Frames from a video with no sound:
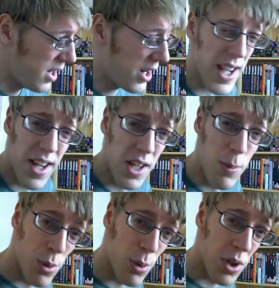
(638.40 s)
I can
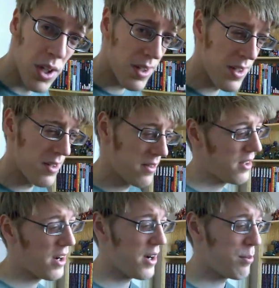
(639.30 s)
keep talking, and
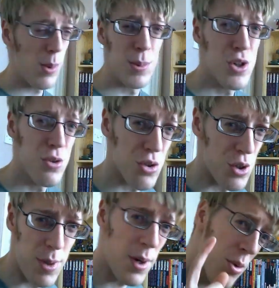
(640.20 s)
I probably should
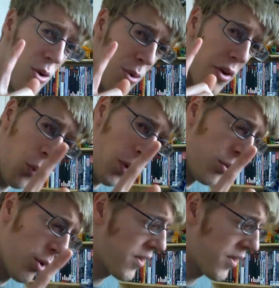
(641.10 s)
stop, but I'm going to point out one more